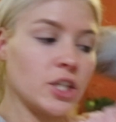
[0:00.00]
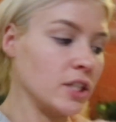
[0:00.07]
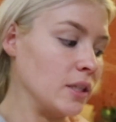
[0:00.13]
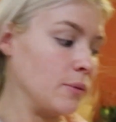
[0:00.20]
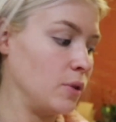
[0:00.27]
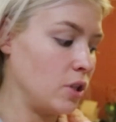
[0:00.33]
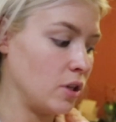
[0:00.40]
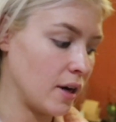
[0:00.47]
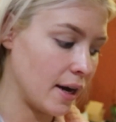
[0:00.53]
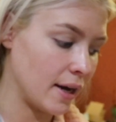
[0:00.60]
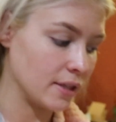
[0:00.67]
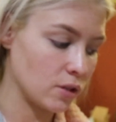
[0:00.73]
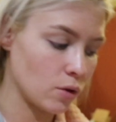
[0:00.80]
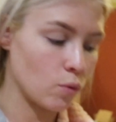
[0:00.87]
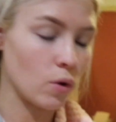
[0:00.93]
I checked in with you
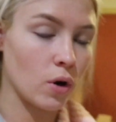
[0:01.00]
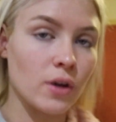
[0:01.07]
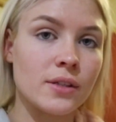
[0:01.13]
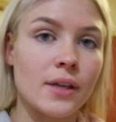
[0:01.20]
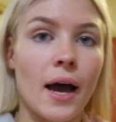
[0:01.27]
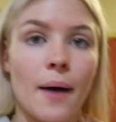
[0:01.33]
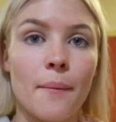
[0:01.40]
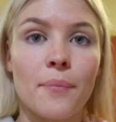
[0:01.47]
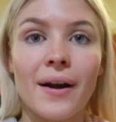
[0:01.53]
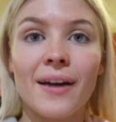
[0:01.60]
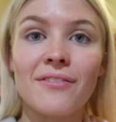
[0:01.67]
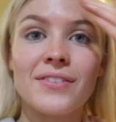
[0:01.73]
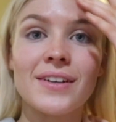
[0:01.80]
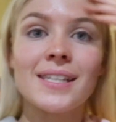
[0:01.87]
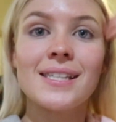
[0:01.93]
guys was at
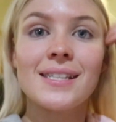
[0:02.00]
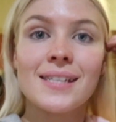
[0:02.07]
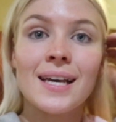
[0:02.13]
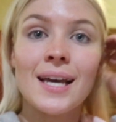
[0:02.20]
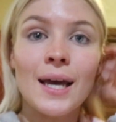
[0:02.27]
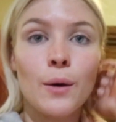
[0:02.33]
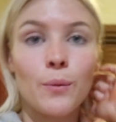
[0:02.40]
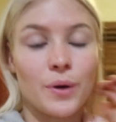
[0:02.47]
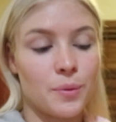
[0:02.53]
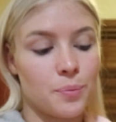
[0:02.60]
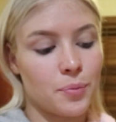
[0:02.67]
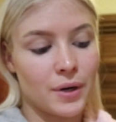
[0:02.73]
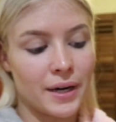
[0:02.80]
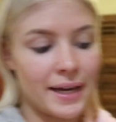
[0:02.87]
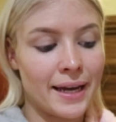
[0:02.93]
breakfast
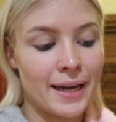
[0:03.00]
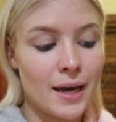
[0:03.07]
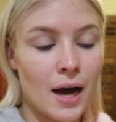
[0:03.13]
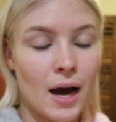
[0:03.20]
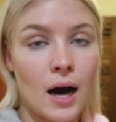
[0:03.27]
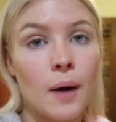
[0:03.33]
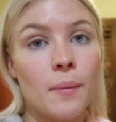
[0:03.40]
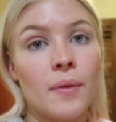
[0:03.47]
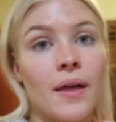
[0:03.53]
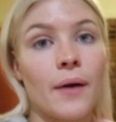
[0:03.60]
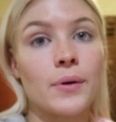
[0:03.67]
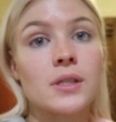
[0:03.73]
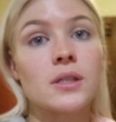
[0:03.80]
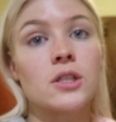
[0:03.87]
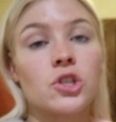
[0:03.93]
with Brie.
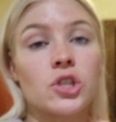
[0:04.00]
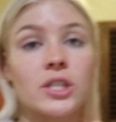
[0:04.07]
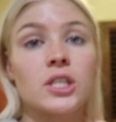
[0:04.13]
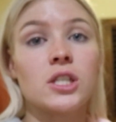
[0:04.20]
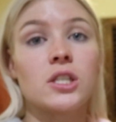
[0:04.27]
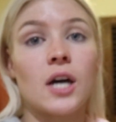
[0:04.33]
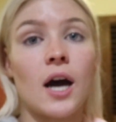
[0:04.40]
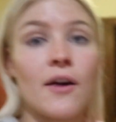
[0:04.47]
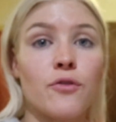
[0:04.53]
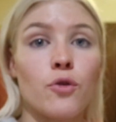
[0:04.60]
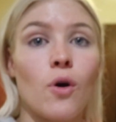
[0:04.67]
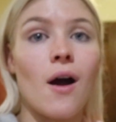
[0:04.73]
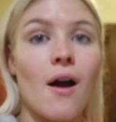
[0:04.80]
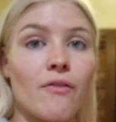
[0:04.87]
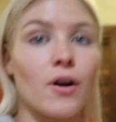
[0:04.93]
That was literally to die
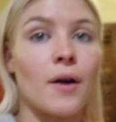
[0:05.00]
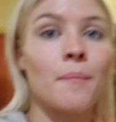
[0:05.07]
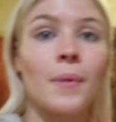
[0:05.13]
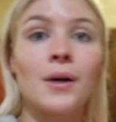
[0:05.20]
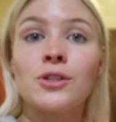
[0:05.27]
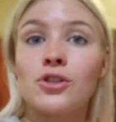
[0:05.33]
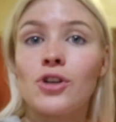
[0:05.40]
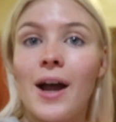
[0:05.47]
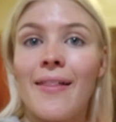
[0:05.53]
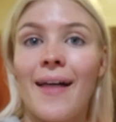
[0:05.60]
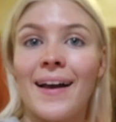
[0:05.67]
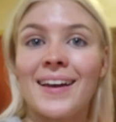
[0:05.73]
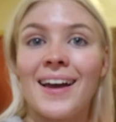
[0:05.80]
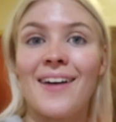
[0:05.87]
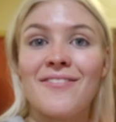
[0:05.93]
for. Everyone must try
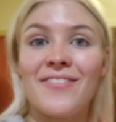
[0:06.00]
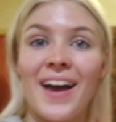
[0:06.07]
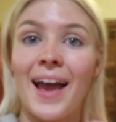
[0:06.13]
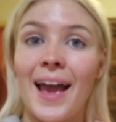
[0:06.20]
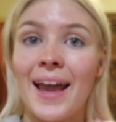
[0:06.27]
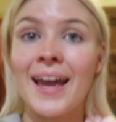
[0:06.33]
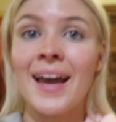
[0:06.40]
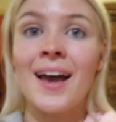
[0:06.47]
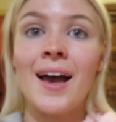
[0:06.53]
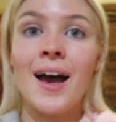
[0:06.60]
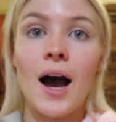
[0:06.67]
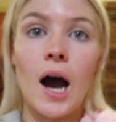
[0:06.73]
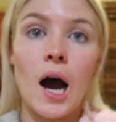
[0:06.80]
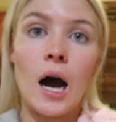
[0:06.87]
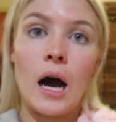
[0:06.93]
that cafe.
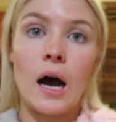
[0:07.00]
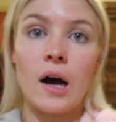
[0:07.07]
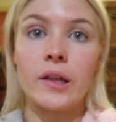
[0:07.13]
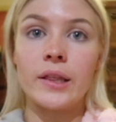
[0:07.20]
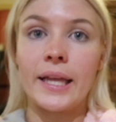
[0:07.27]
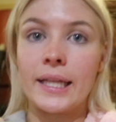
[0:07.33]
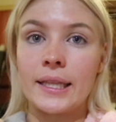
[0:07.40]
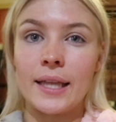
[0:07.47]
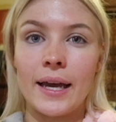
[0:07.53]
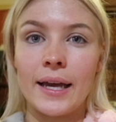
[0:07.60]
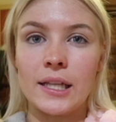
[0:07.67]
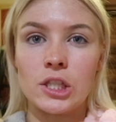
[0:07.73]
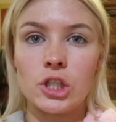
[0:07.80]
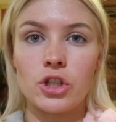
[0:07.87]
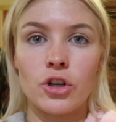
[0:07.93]
I'll link
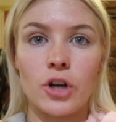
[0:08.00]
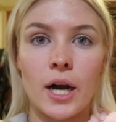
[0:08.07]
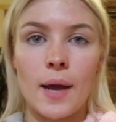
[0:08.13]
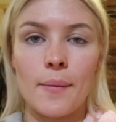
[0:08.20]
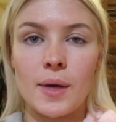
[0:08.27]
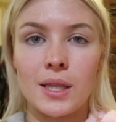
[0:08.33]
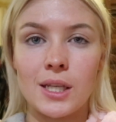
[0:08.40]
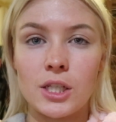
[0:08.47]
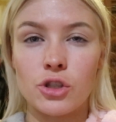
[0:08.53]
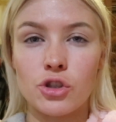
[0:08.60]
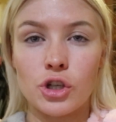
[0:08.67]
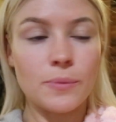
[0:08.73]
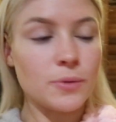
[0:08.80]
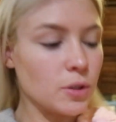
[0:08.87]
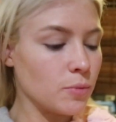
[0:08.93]
their Instagram in the
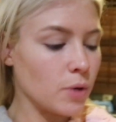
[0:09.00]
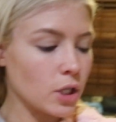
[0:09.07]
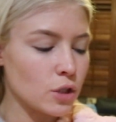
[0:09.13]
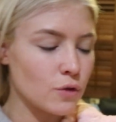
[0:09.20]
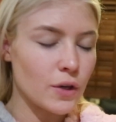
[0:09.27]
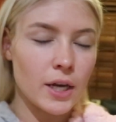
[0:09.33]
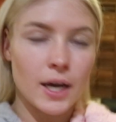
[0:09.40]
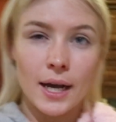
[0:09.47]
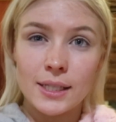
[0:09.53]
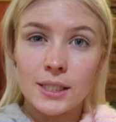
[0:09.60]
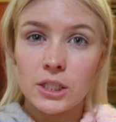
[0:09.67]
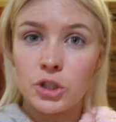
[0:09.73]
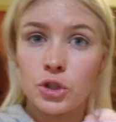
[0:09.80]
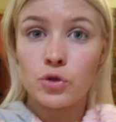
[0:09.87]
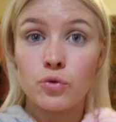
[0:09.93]
description box for you guys
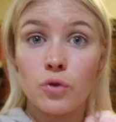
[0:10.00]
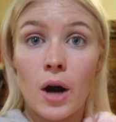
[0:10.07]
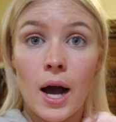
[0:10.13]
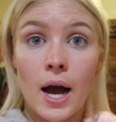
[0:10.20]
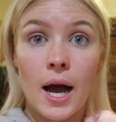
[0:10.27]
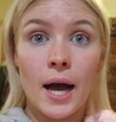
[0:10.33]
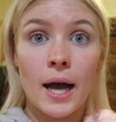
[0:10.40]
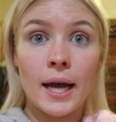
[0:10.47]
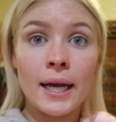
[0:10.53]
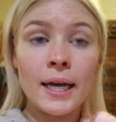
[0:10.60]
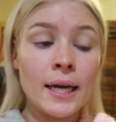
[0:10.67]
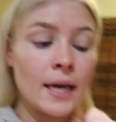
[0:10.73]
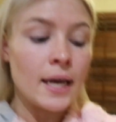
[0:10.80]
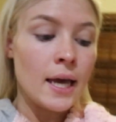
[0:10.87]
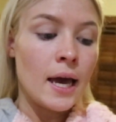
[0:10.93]
to
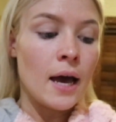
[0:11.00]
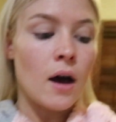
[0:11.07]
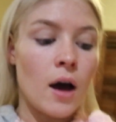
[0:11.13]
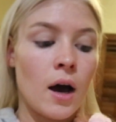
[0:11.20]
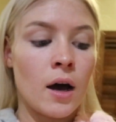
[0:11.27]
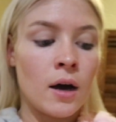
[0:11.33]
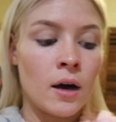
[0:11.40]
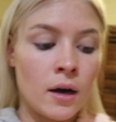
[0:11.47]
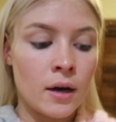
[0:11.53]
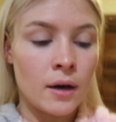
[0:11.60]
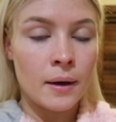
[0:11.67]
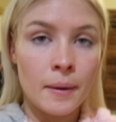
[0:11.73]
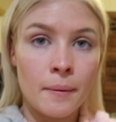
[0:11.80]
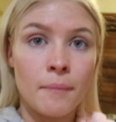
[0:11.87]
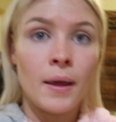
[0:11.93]
try.
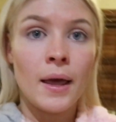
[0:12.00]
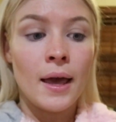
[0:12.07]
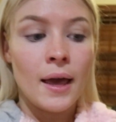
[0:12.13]
And